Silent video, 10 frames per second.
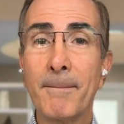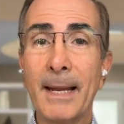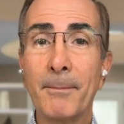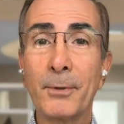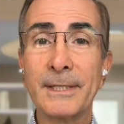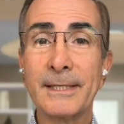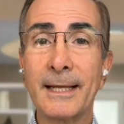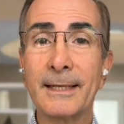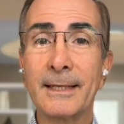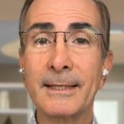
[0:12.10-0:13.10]
may
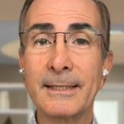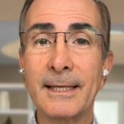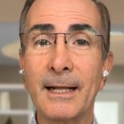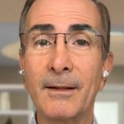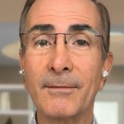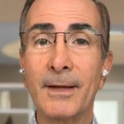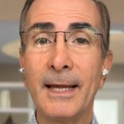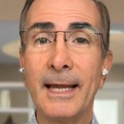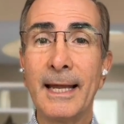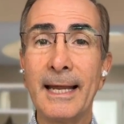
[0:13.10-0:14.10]
present itself
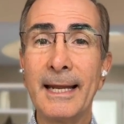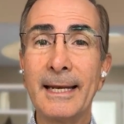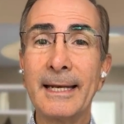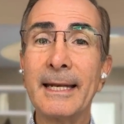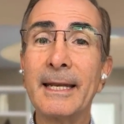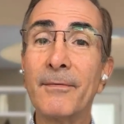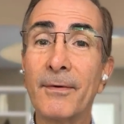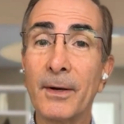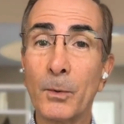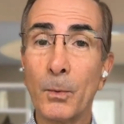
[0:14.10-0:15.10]
in
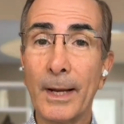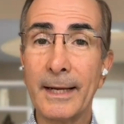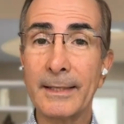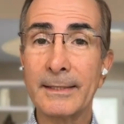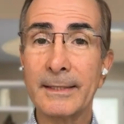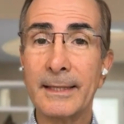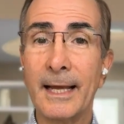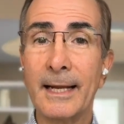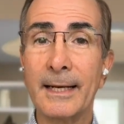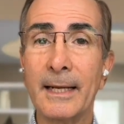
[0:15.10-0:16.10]
different ways
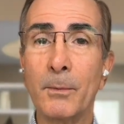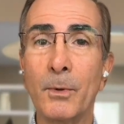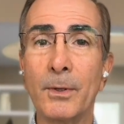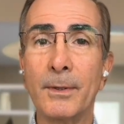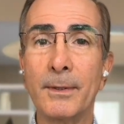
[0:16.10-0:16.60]
than it would